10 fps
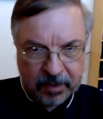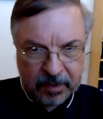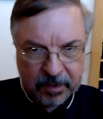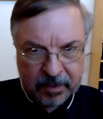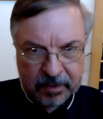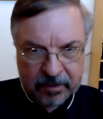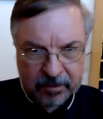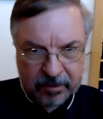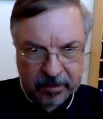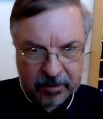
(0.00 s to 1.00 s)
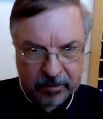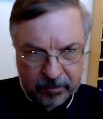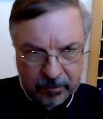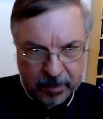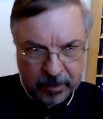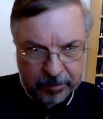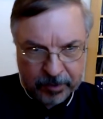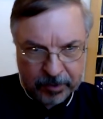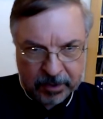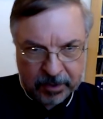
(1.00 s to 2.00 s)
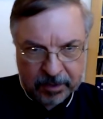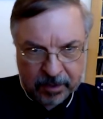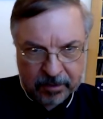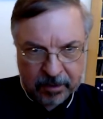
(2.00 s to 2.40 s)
And you may appreciate that